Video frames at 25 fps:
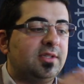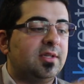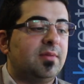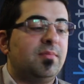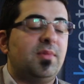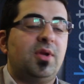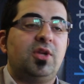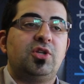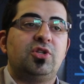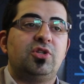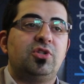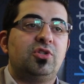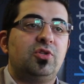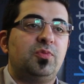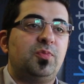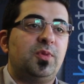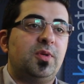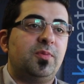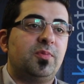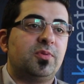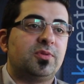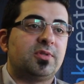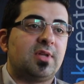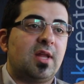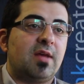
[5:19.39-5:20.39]
dimension to
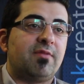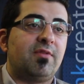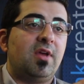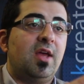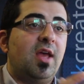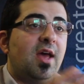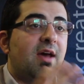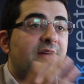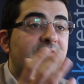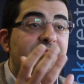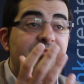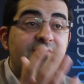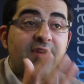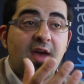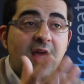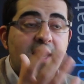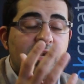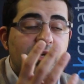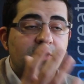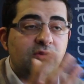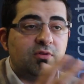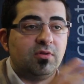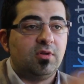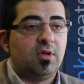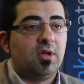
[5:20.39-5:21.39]
people's life, a
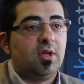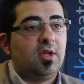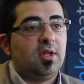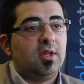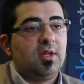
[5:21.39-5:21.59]
value